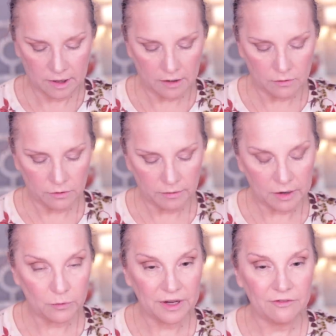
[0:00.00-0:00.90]
I go in
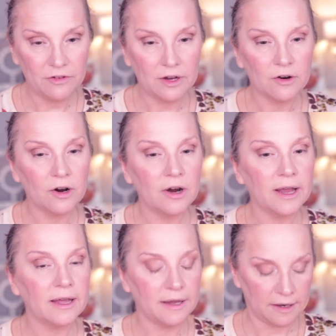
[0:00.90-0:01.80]
with my ring
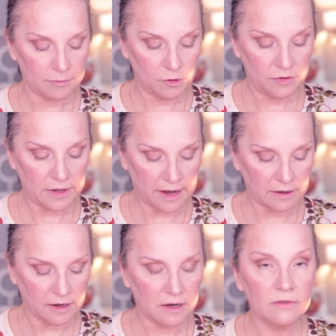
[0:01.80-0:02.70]
finger and put
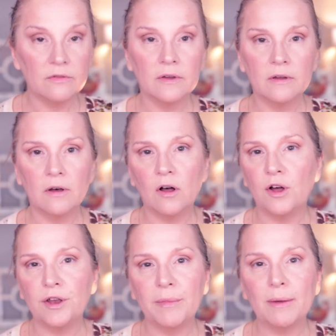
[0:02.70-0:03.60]
that kind of
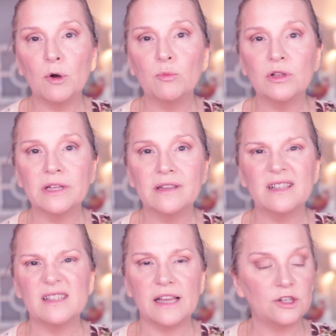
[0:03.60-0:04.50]
on my mobile
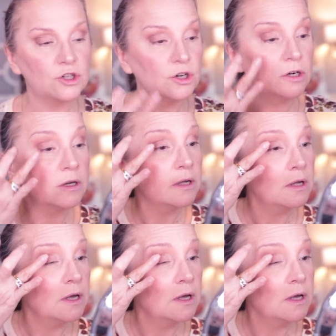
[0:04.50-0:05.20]
lid, the center.